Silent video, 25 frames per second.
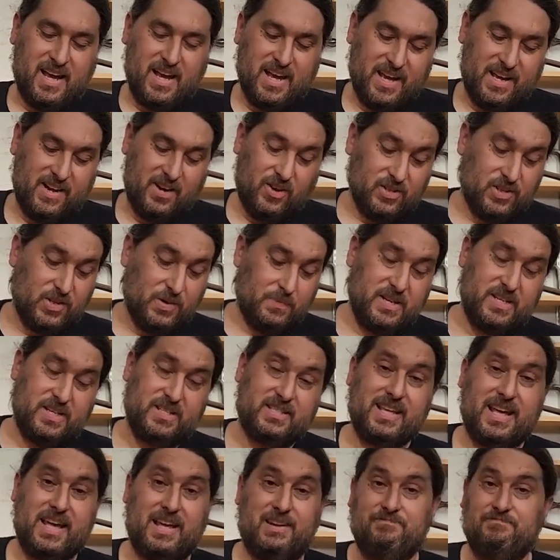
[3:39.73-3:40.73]
It also
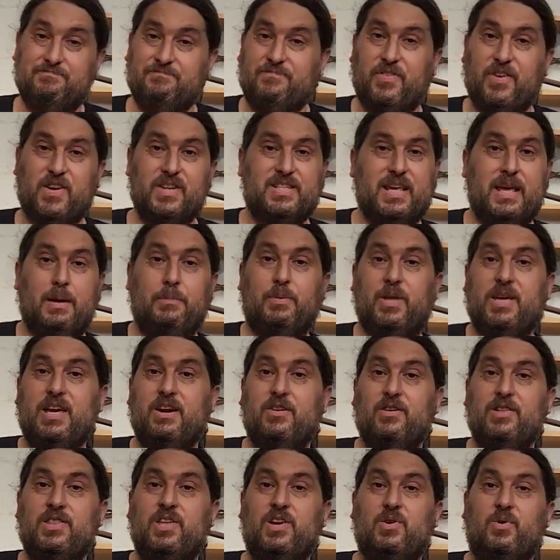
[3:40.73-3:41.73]
means that, for example,
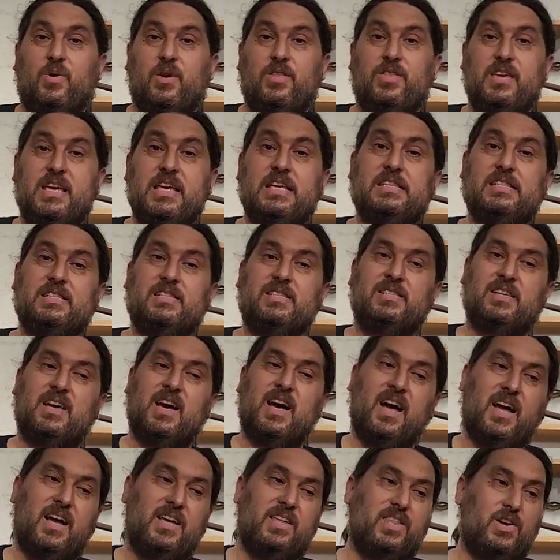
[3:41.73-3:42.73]
here in the Northeast,
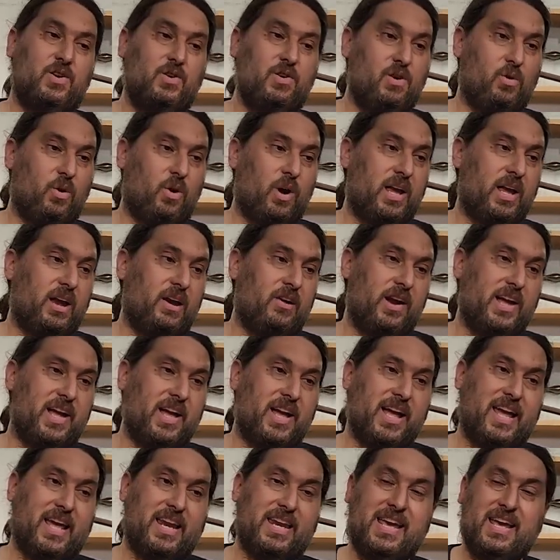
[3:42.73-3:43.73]
in the New York
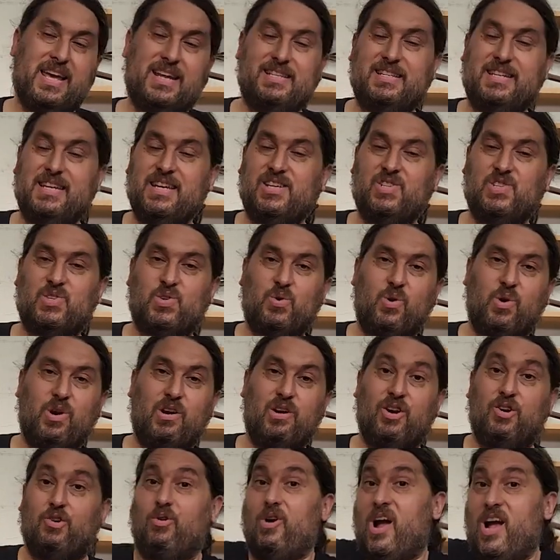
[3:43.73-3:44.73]
area, any antique store
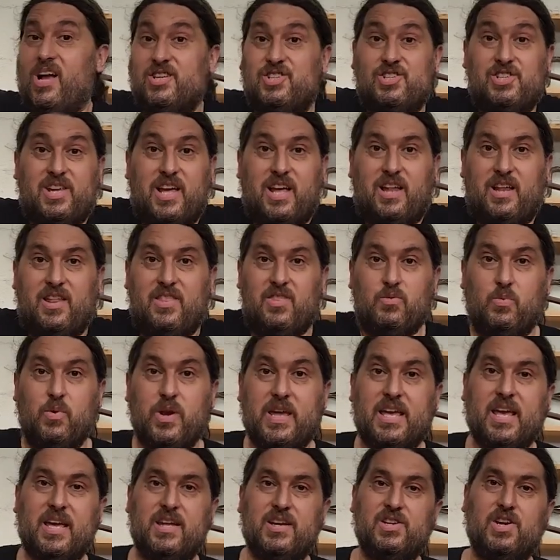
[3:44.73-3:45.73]
or garage sale on the
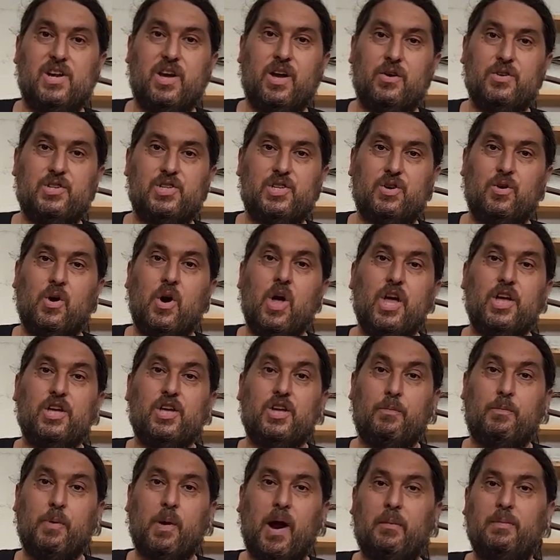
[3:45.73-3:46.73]
weekend you go to,
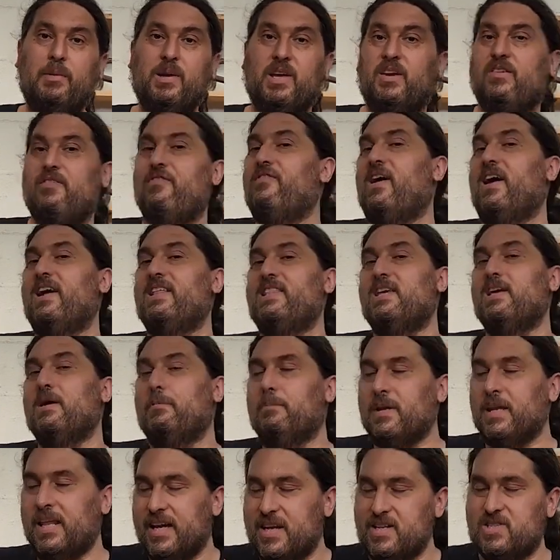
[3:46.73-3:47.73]
you're probably going to find the
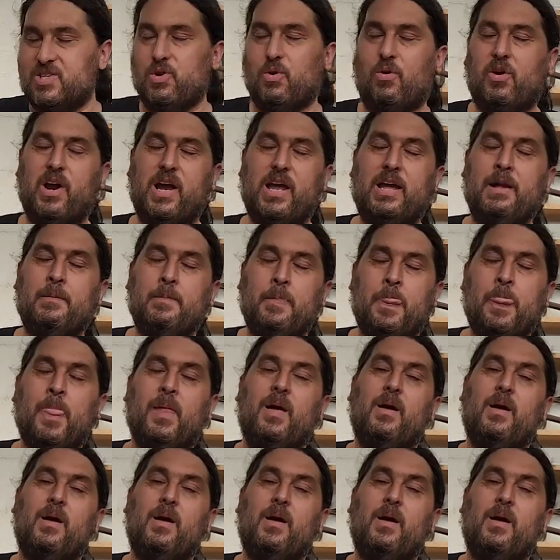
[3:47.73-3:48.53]
obligatory